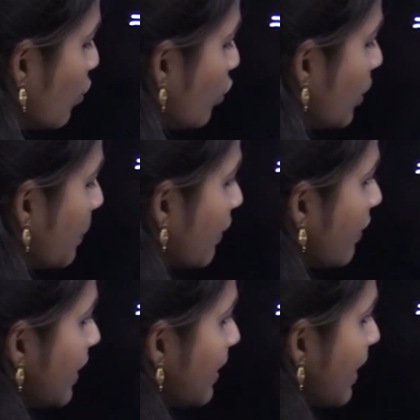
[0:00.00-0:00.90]
whole
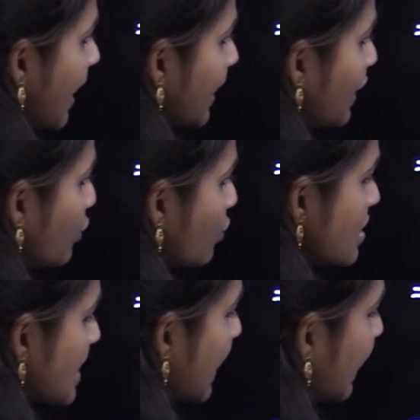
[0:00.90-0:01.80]
power 9
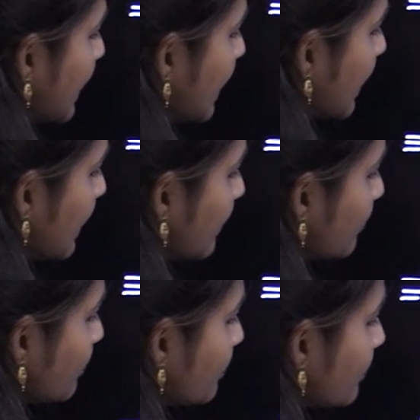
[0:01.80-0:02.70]
to 18.
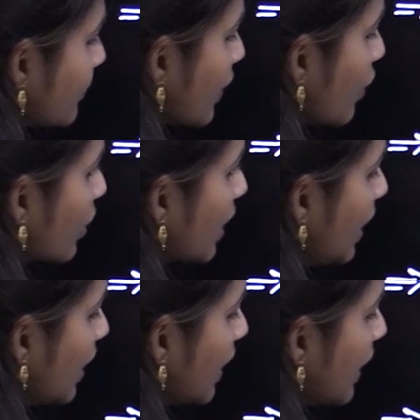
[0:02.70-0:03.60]

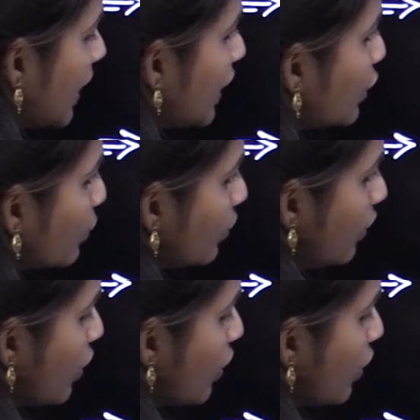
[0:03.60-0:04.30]
Okay. Into